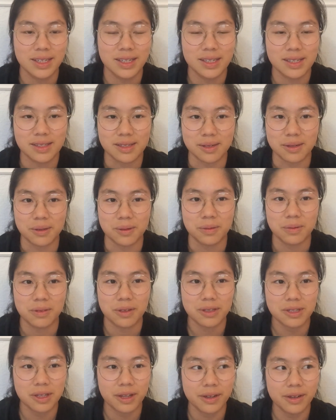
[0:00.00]
So
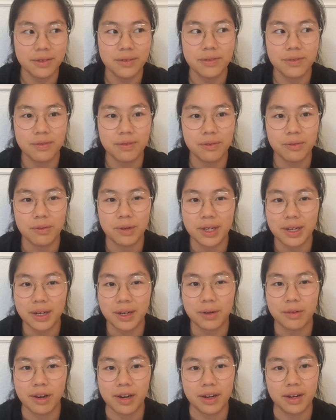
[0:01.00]
there's a lot of reading
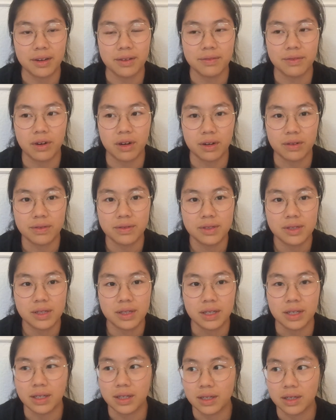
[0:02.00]
and writing involved
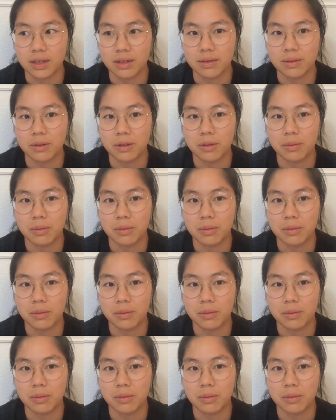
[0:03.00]
in